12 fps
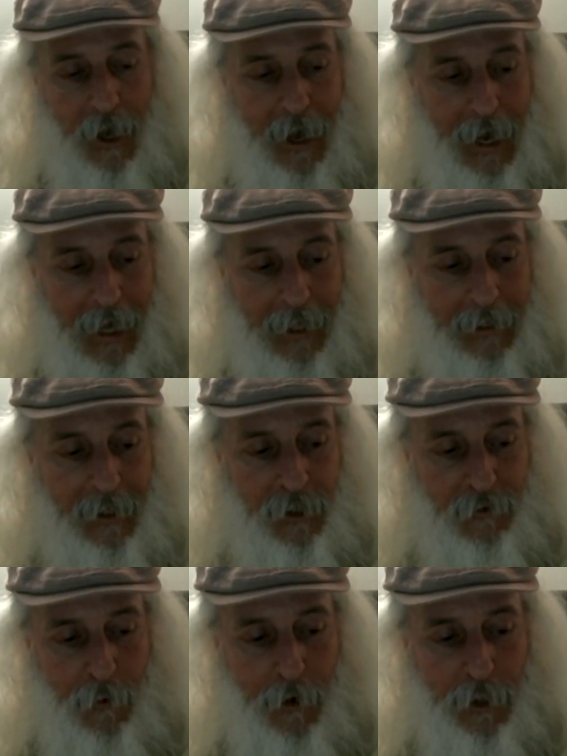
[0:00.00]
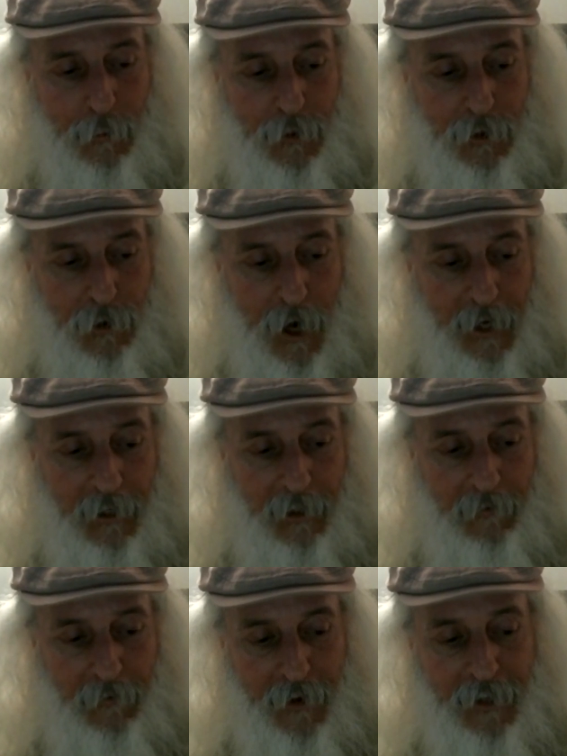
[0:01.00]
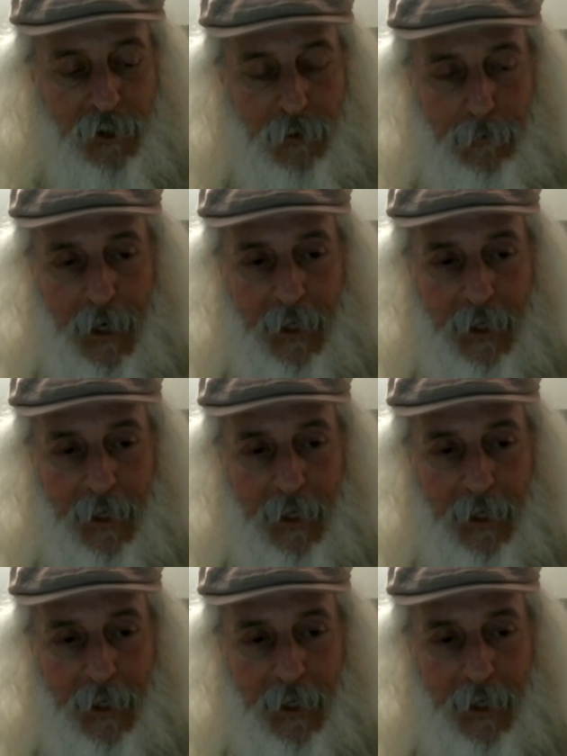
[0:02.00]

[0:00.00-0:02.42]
and this voice was trying to convince me